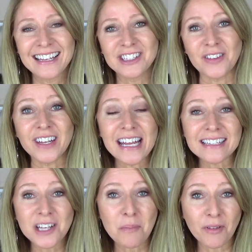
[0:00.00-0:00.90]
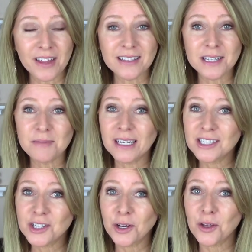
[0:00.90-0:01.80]
So the next couple things I'm gonna
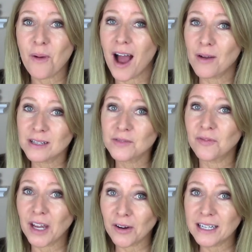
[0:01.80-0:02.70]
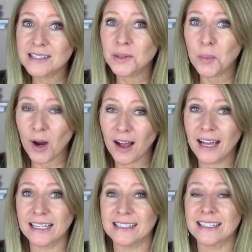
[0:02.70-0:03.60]
show you, I was very
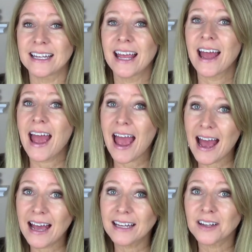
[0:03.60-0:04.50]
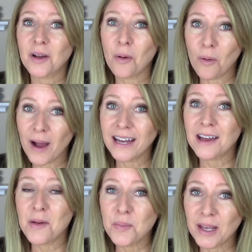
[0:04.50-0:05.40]
surprised, had quite
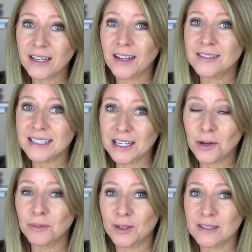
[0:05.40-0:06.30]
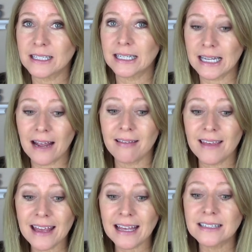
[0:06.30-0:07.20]
a bit of snail mucin in it. I
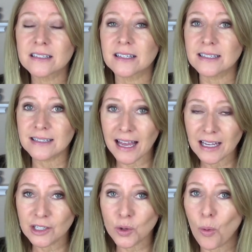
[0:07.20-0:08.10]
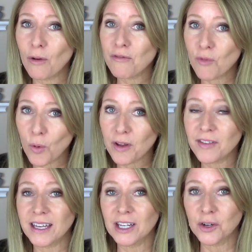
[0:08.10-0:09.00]
think it's the second or fourth
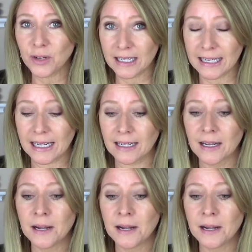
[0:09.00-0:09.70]
ingredient.